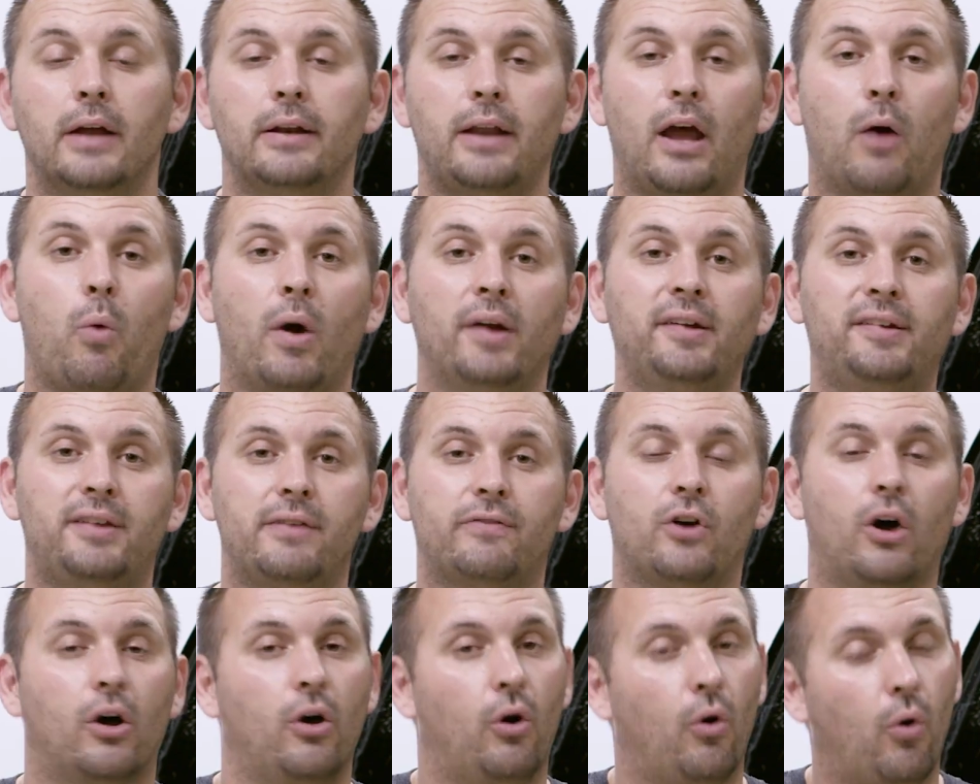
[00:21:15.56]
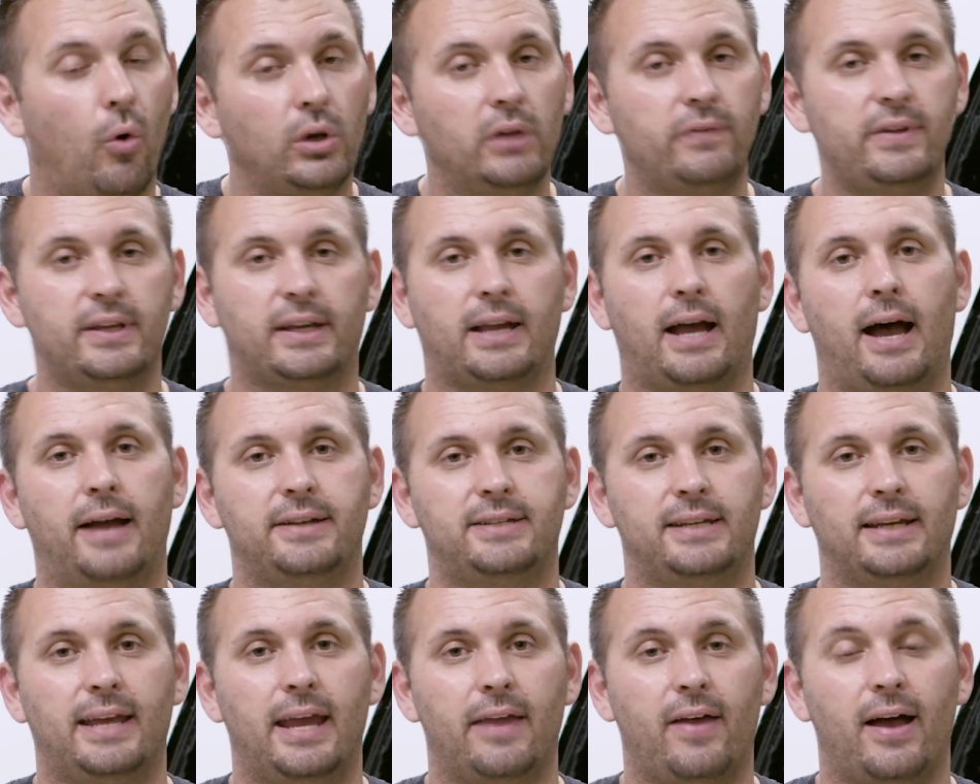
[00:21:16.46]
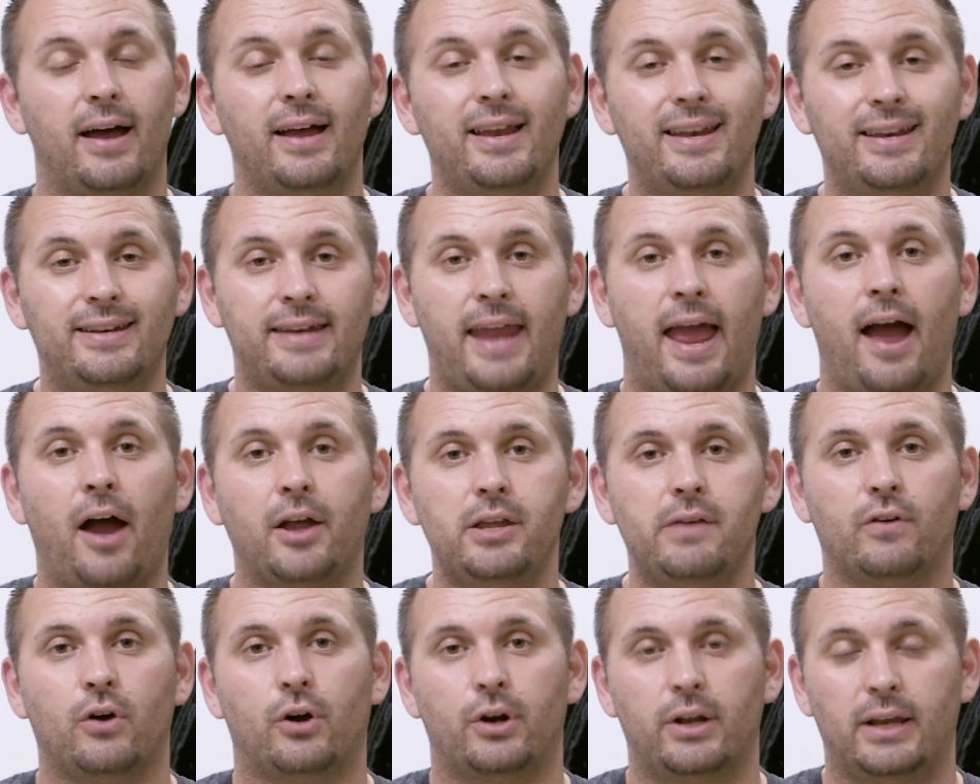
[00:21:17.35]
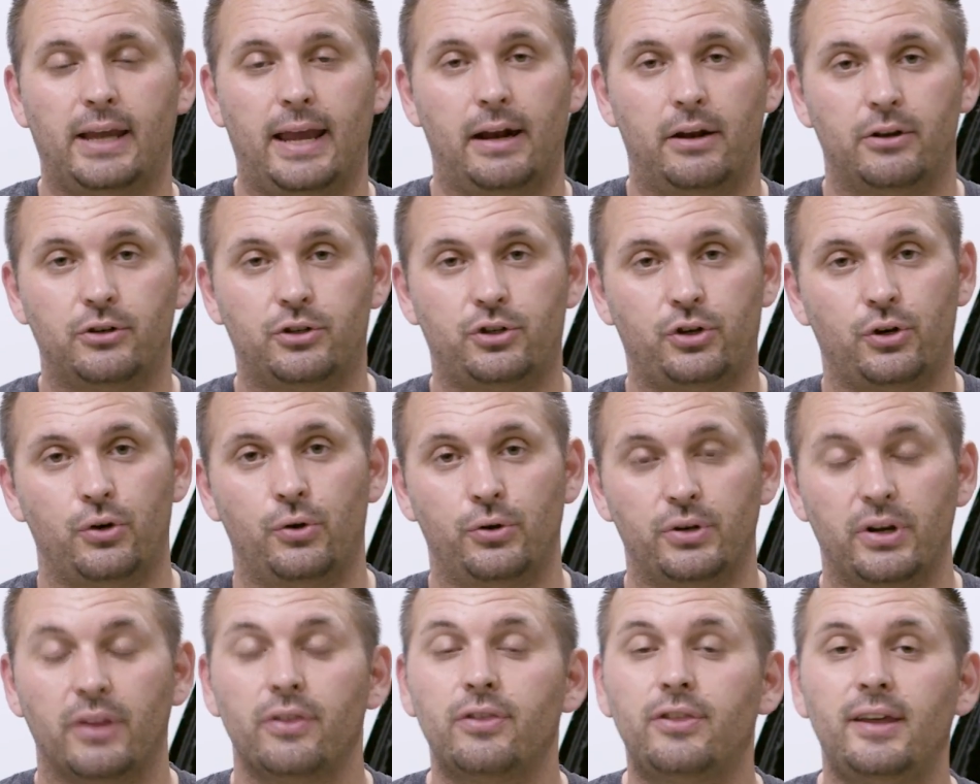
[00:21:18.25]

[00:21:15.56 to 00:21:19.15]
Now, once you've got all of your car together, now you've got to get it tuned.